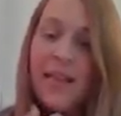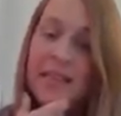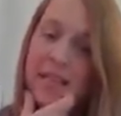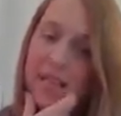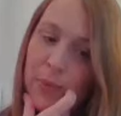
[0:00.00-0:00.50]

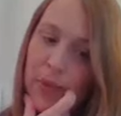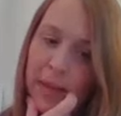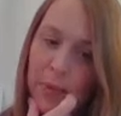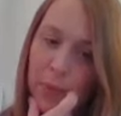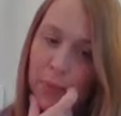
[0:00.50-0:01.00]
This will
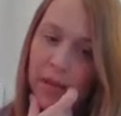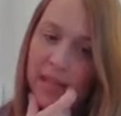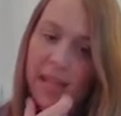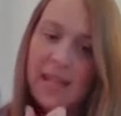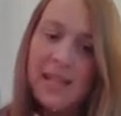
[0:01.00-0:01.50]
keep you
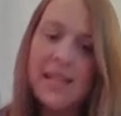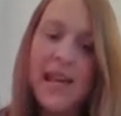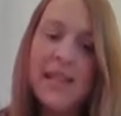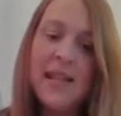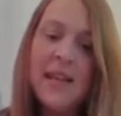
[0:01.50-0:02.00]
breathing, he
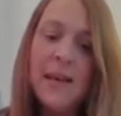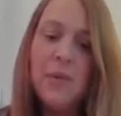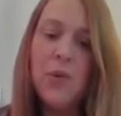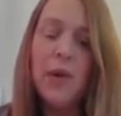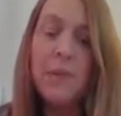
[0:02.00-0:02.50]
said,
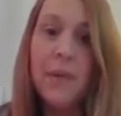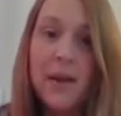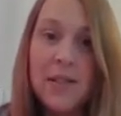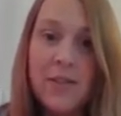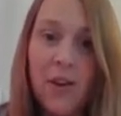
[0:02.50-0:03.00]
between
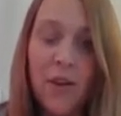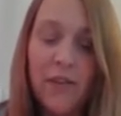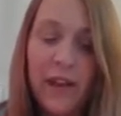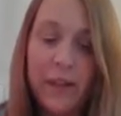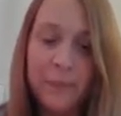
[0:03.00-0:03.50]
bouts of
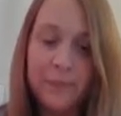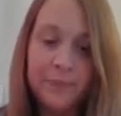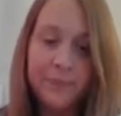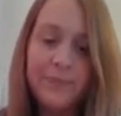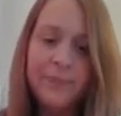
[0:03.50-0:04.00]
coughing.
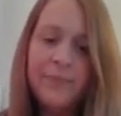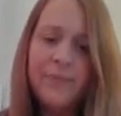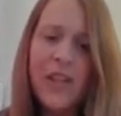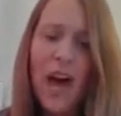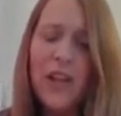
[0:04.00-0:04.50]

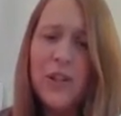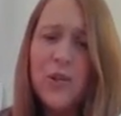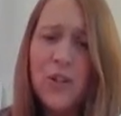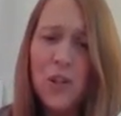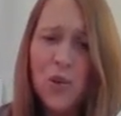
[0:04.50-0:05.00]
Are you
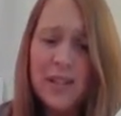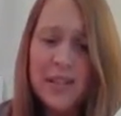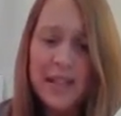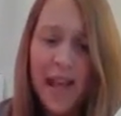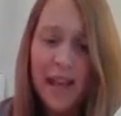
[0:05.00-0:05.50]
sure
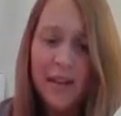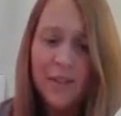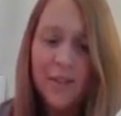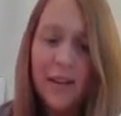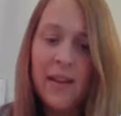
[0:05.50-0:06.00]
it's
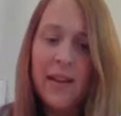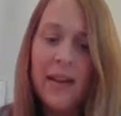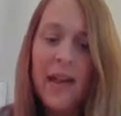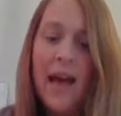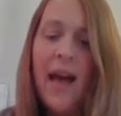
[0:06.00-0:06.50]
safe?
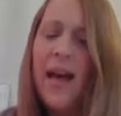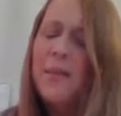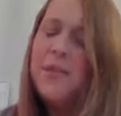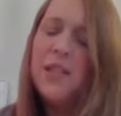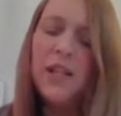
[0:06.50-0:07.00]

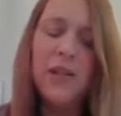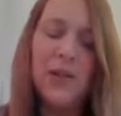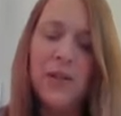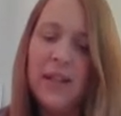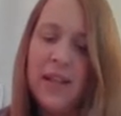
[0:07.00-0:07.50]

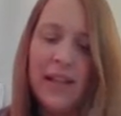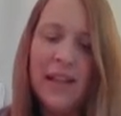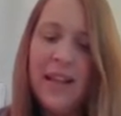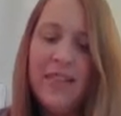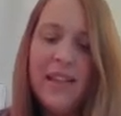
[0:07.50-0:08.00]

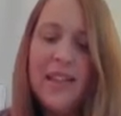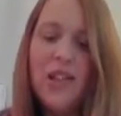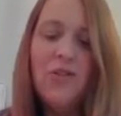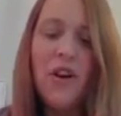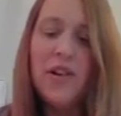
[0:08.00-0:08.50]
Absolutely. This
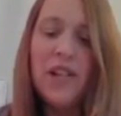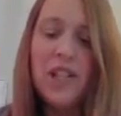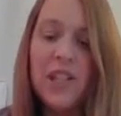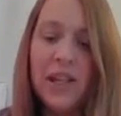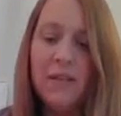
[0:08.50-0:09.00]
troll
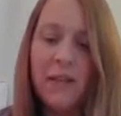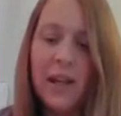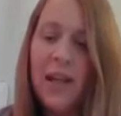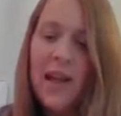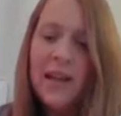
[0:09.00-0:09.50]

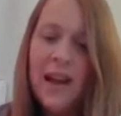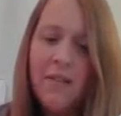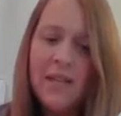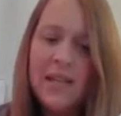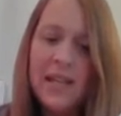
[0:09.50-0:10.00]
engineering
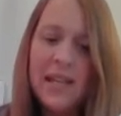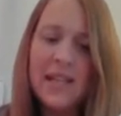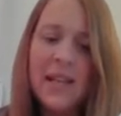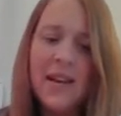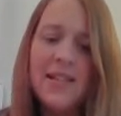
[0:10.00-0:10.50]
guaranteed
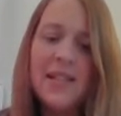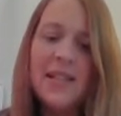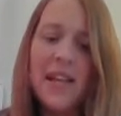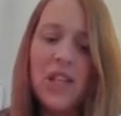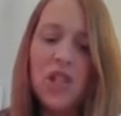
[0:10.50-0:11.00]
to last a
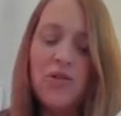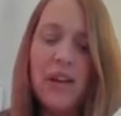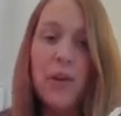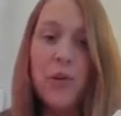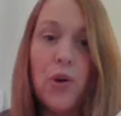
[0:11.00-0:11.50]

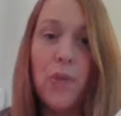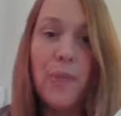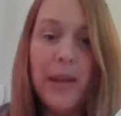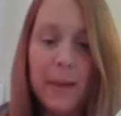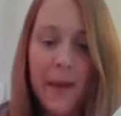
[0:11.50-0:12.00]
century or your
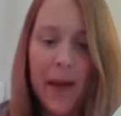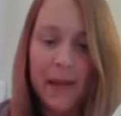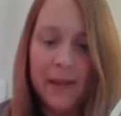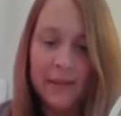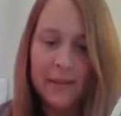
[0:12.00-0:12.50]
money
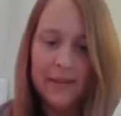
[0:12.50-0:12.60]
back.